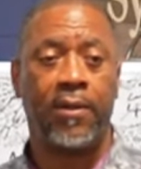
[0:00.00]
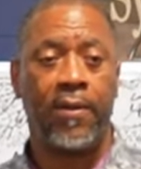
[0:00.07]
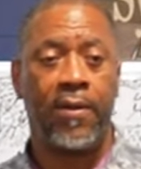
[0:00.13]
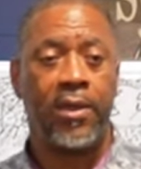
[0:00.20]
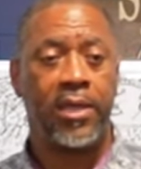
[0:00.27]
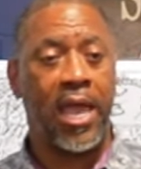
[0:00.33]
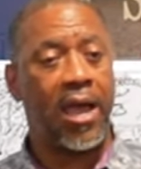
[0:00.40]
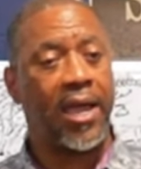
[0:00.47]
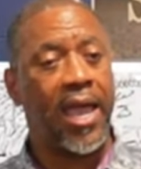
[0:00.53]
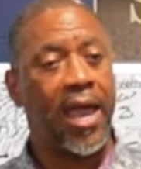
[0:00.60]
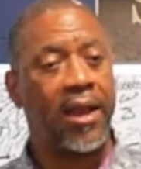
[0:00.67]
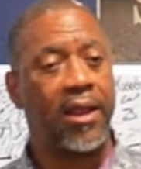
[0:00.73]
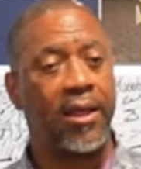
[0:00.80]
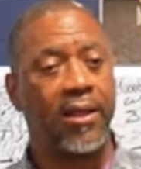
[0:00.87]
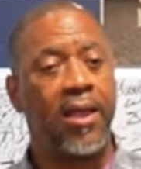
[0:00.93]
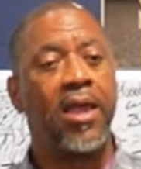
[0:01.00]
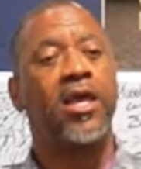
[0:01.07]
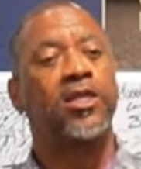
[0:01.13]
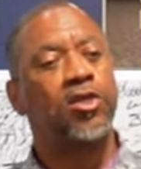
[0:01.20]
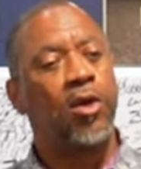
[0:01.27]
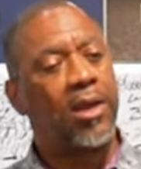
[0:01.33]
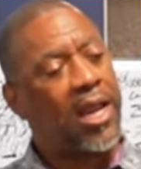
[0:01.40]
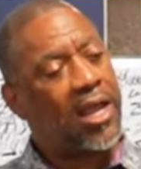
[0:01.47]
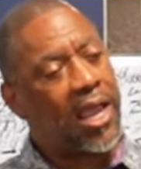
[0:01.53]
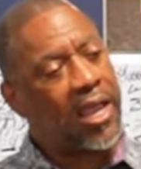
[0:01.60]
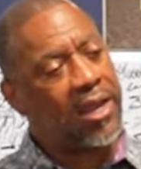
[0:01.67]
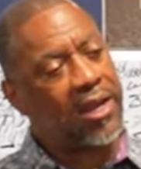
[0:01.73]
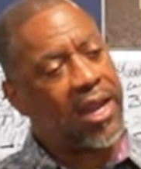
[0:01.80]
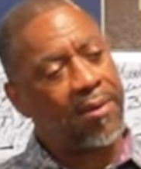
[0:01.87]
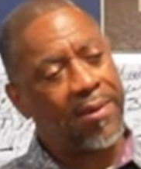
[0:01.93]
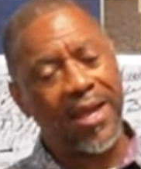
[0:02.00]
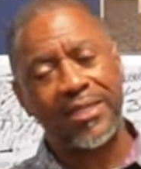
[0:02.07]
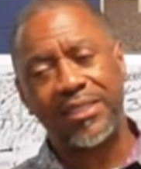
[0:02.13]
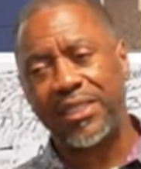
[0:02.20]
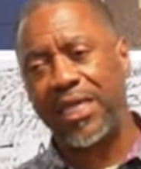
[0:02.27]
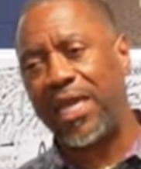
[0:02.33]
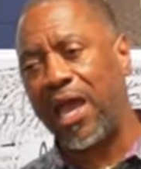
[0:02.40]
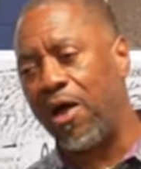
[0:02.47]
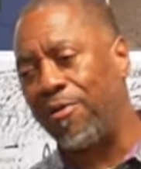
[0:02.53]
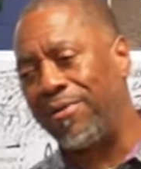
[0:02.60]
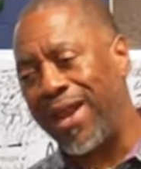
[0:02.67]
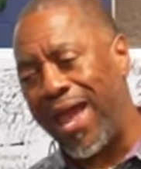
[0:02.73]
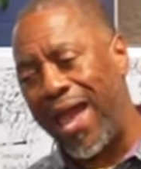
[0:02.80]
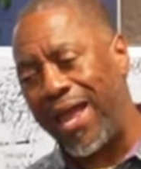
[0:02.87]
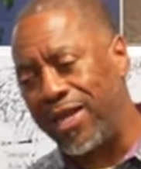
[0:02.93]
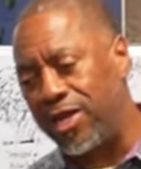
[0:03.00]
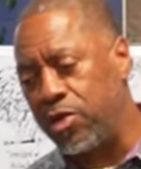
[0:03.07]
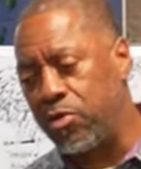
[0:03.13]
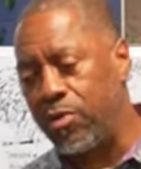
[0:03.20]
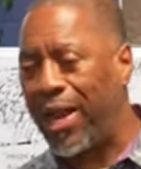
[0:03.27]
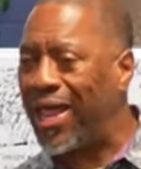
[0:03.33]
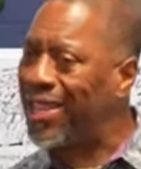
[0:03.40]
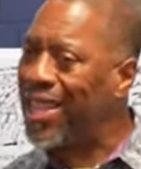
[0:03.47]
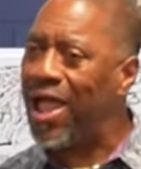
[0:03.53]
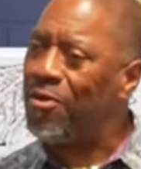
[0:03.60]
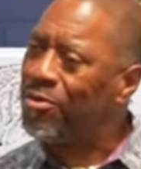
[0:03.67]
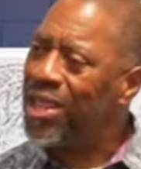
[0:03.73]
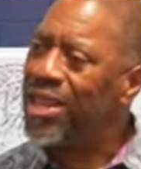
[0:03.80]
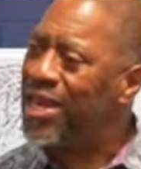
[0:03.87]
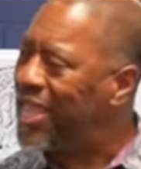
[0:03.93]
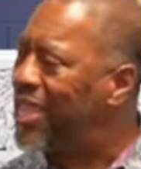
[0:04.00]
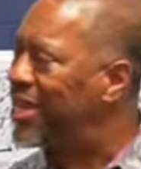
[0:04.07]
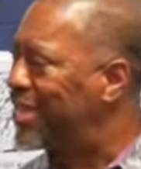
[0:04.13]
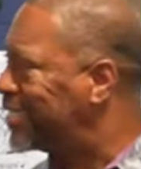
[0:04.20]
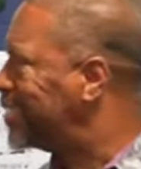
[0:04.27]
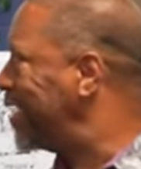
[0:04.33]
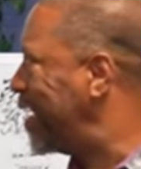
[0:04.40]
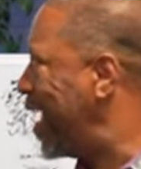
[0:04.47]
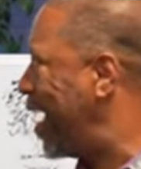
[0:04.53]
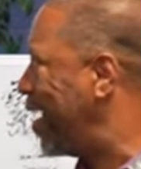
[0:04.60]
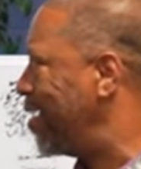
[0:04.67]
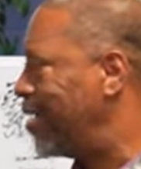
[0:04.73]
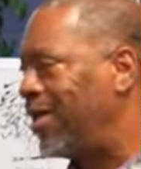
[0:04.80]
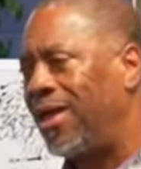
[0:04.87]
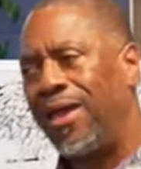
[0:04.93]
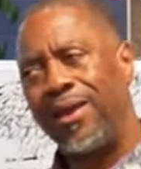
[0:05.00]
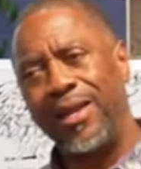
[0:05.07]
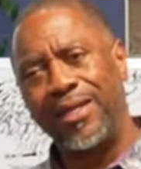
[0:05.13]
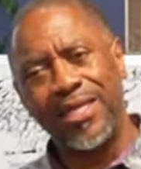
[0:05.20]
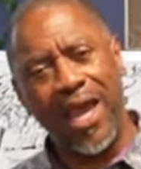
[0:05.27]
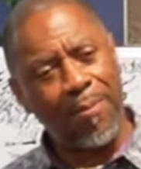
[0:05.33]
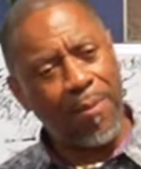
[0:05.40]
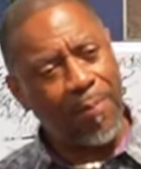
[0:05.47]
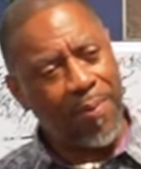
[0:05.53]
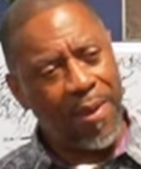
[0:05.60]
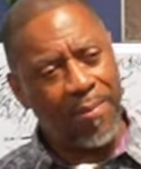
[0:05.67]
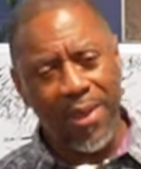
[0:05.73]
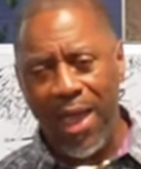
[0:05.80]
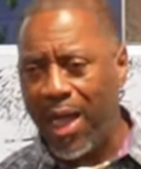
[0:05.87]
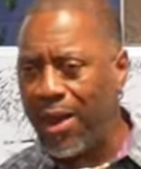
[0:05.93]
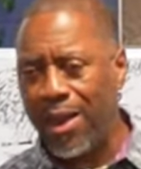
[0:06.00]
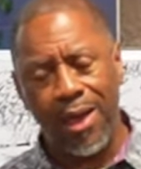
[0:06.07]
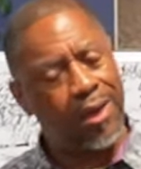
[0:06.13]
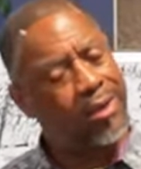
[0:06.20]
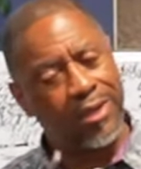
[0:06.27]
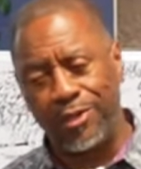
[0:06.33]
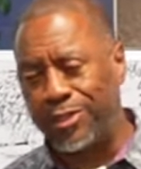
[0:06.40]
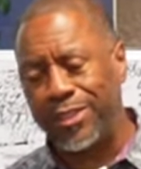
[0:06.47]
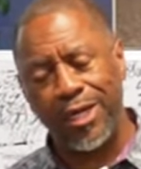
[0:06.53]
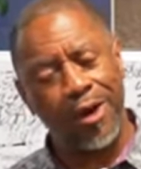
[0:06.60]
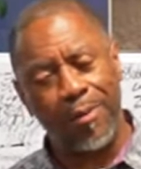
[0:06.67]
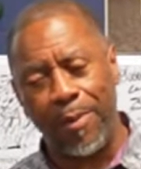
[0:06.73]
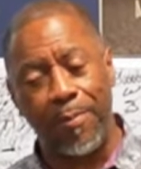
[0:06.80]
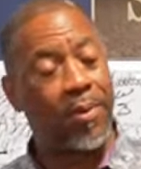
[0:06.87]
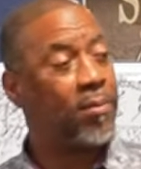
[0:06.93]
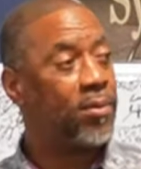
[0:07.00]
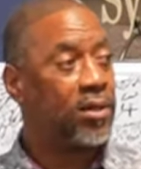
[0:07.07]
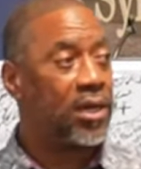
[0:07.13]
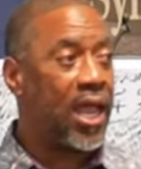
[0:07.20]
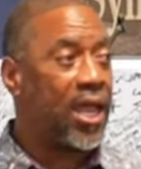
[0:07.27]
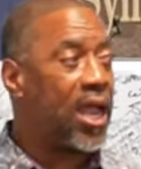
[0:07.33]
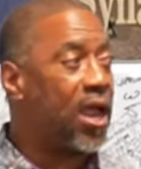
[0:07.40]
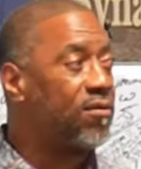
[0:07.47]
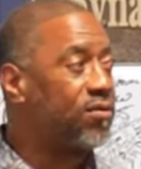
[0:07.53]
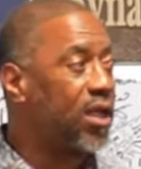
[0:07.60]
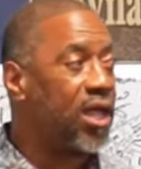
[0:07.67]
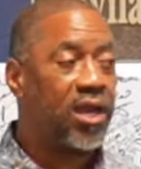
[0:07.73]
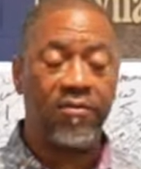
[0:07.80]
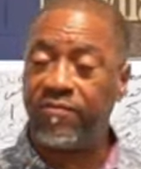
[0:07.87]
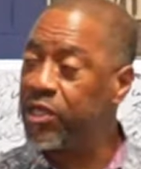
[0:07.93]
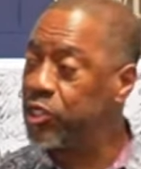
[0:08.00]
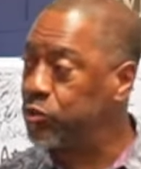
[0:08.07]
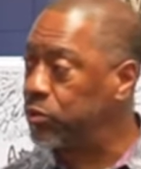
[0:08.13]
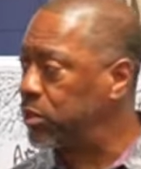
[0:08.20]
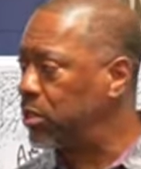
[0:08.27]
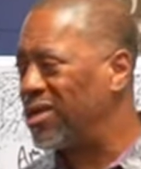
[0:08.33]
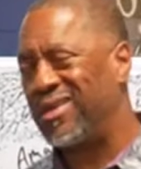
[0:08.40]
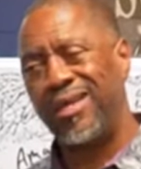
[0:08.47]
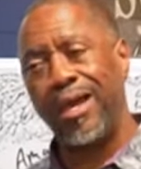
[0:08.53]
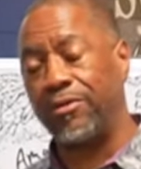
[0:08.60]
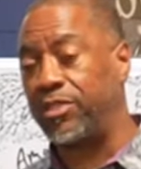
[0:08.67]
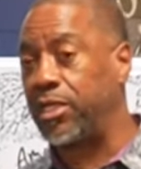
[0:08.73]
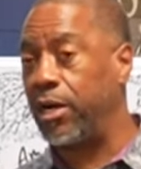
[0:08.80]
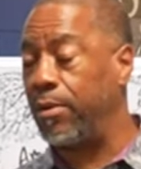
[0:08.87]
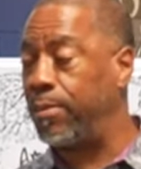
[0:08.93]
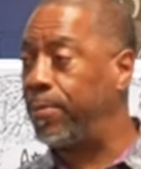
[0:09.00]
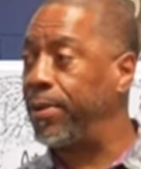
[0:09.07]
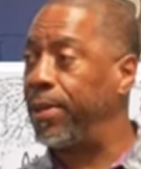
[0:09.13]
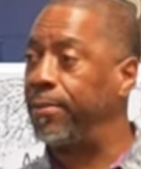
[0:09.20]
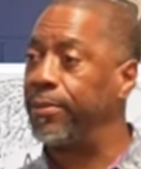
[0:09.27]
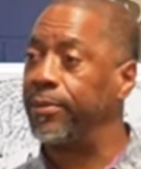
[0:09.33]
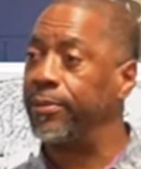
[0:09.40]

Y'all got it. So and, I, and then when I see y'all not do it, I, y'all need to hear this tonight. The type of people y'all are, you terrible people. They every individual, y'all terrible people.